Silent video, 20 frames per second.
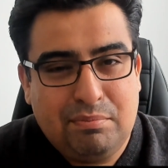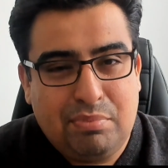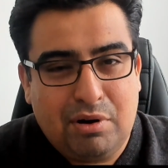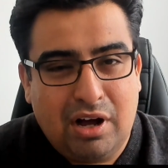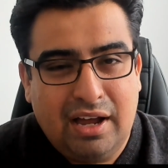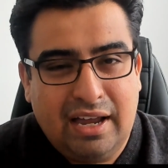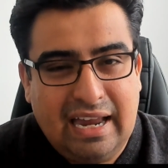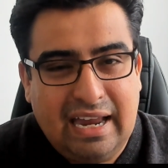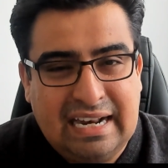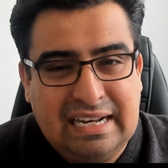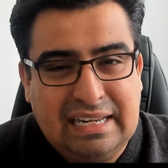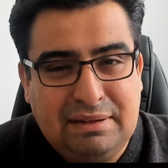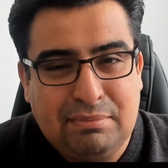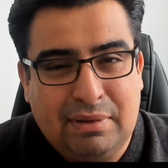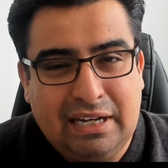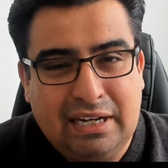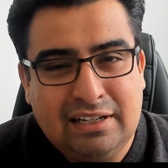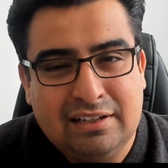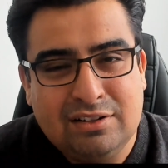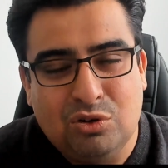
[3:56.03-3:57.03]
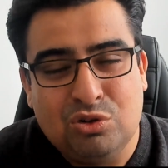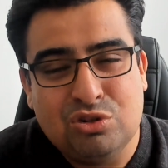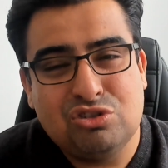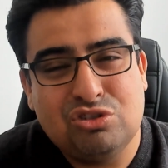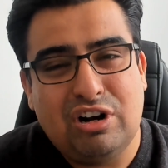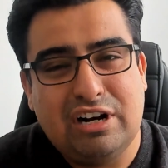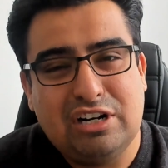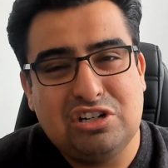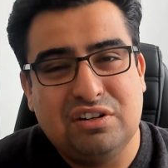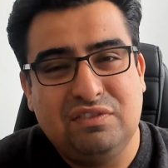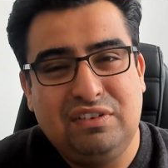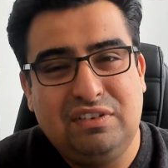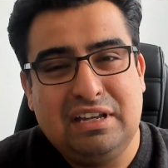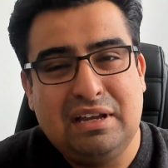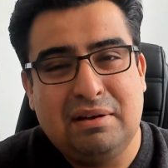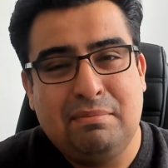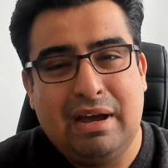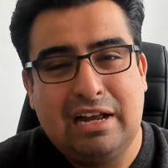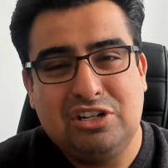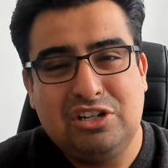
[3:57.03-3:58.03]
by any mean or stretch of the
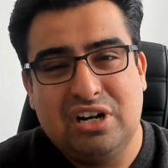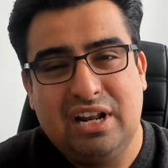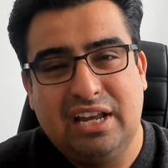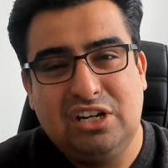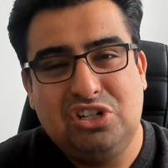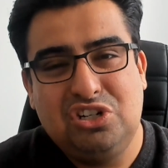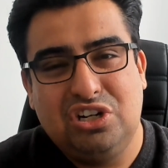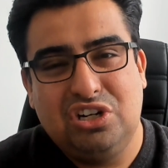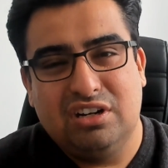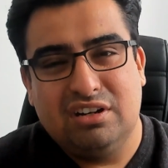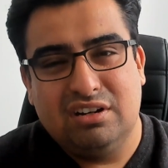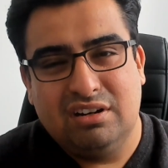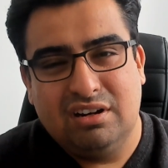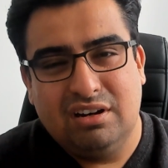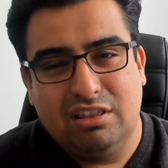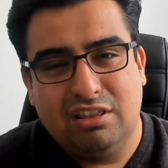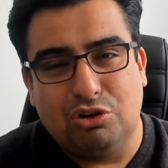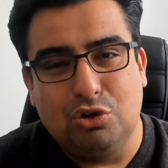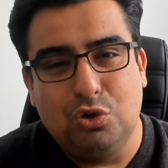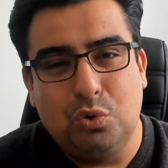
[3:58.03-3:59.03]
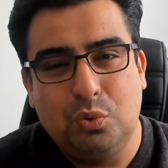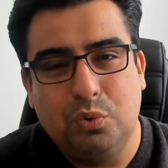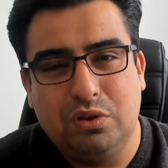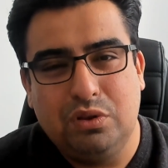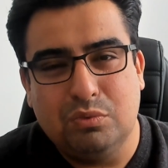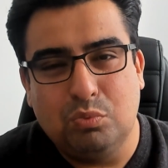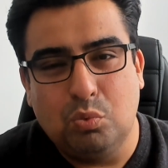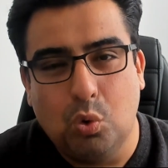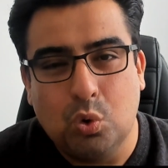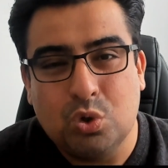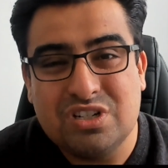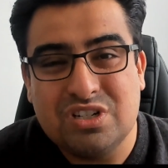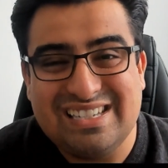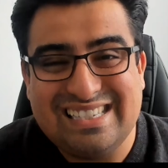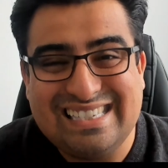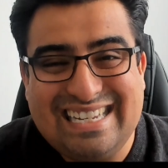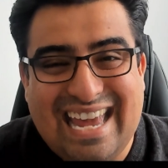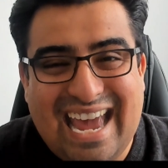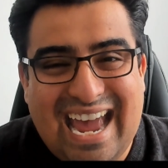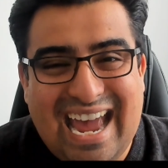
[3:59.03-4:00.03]
imagination through the
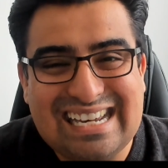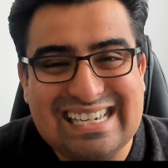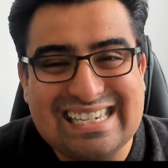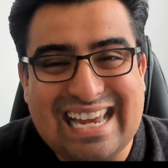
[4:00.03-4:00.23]
waters yet.